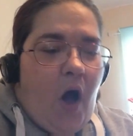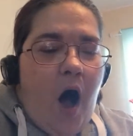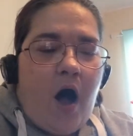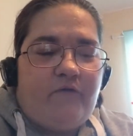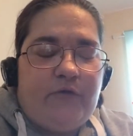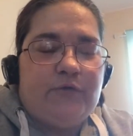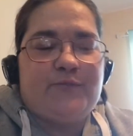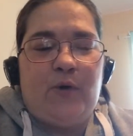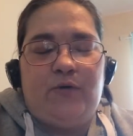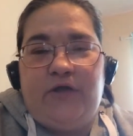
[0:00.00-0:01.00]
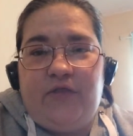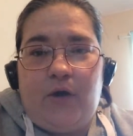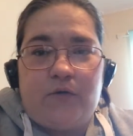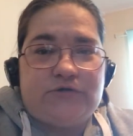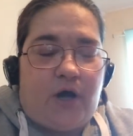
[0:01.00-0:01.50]
Harvey was born in the
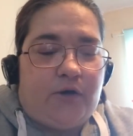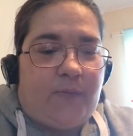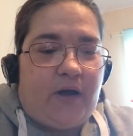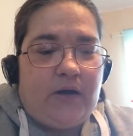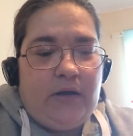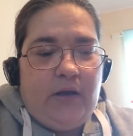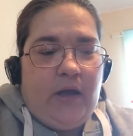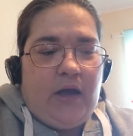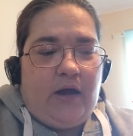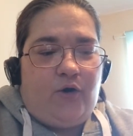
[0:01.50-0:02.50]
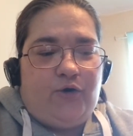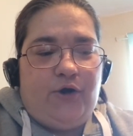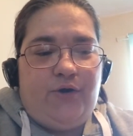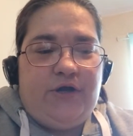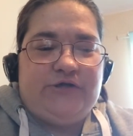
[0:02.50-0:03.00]
October, and on
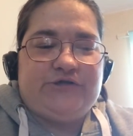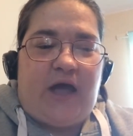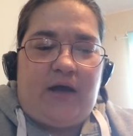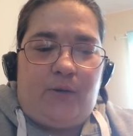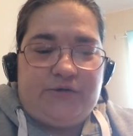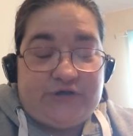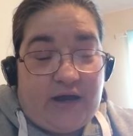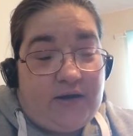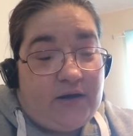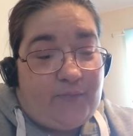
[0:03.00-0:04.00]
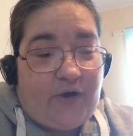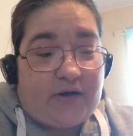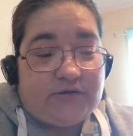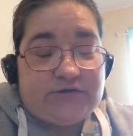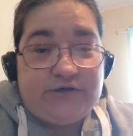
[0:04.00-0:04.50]
New Year's Day I was taking a
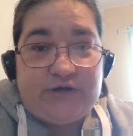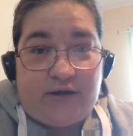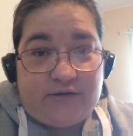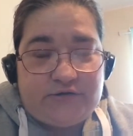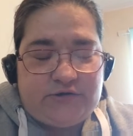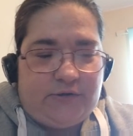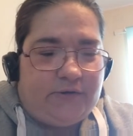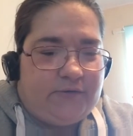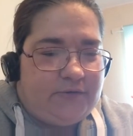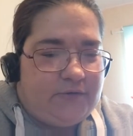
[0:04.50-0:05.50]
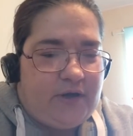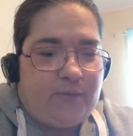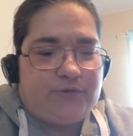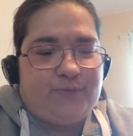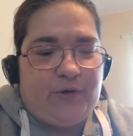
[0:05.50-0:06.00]
pregnancy test. It
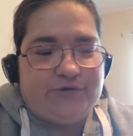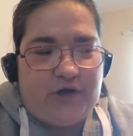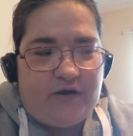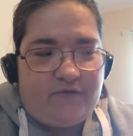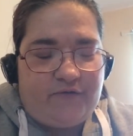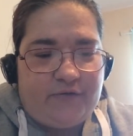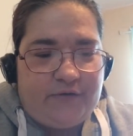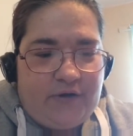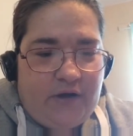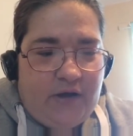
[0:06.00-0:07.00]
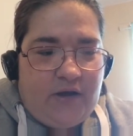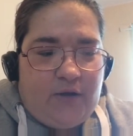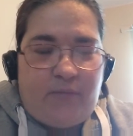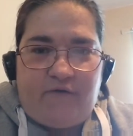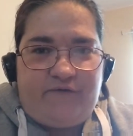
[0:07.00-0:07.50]
was positive.
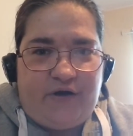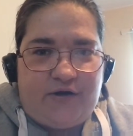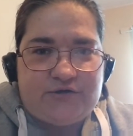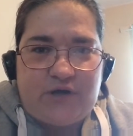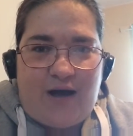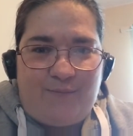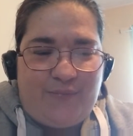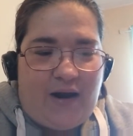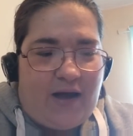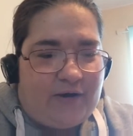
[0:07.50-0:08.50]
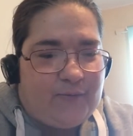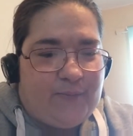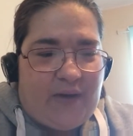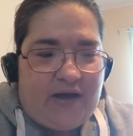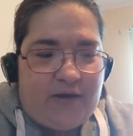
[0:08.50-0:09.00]
My first unplanned
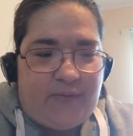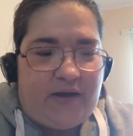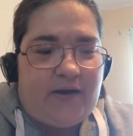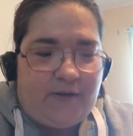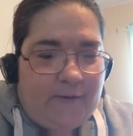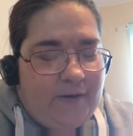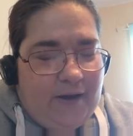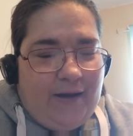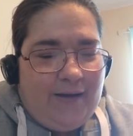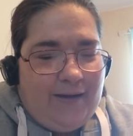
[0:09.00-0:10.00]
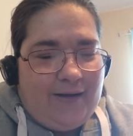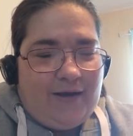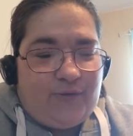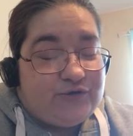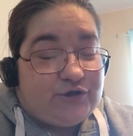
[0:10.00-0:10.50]
baby.
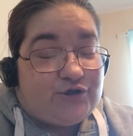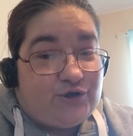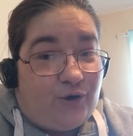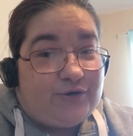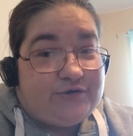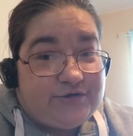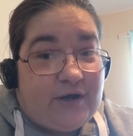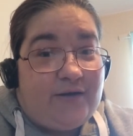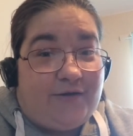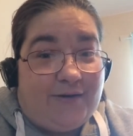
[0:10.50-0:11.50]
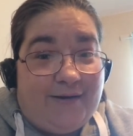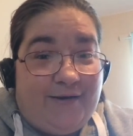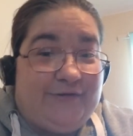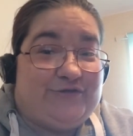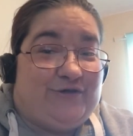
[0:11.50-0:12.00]
it was a shock to say the
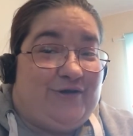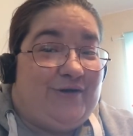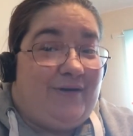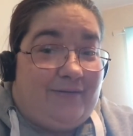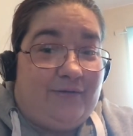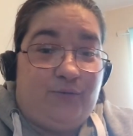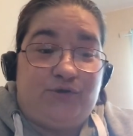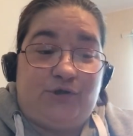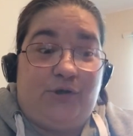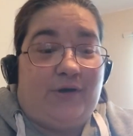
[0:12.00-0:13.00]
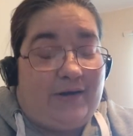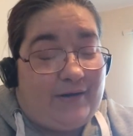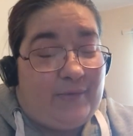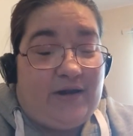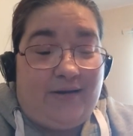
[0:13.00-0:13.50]
least. It was,
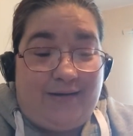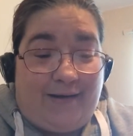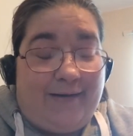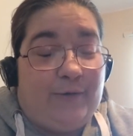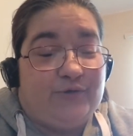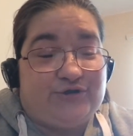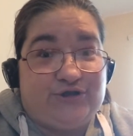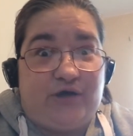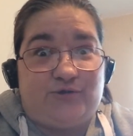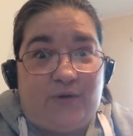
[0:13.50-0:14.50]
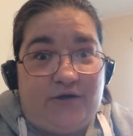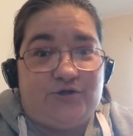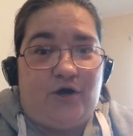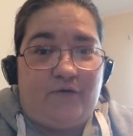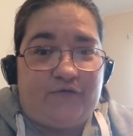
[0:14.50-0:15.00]
I mean, it was 6
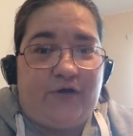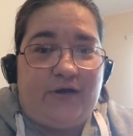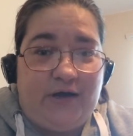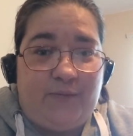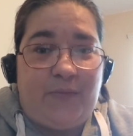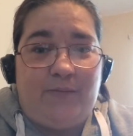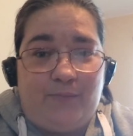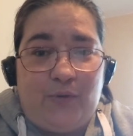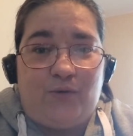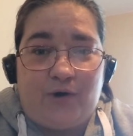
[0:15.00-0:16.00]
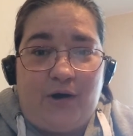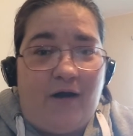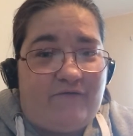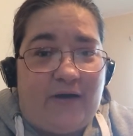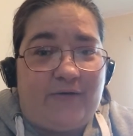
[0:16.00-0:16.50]
weeks after he had born and
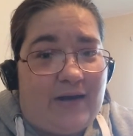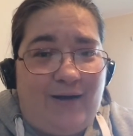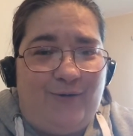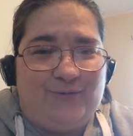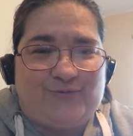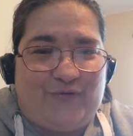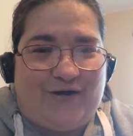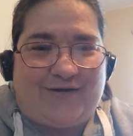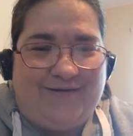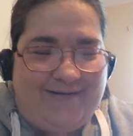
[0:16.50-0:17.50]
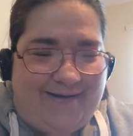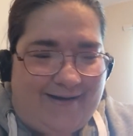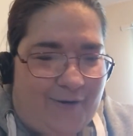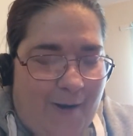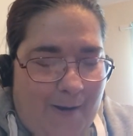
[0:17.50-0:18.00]
I found out I was pregnant again.